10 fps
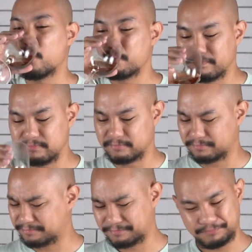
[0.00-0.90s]

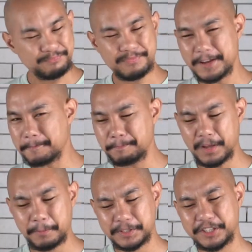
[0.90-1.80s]

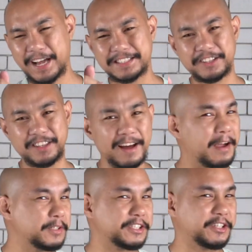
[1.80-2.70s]
I wish you guys good luck. I
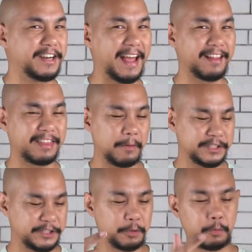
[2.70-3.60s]
wish you good health. I
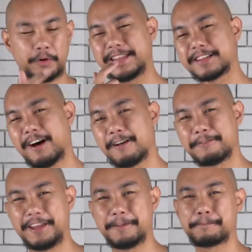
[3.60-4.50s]
wish you great
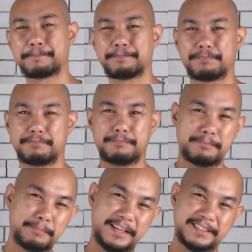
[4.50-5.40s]
coffee.
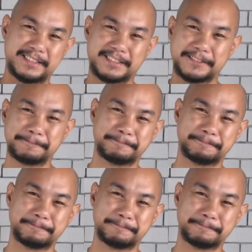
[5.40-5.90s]
Peace.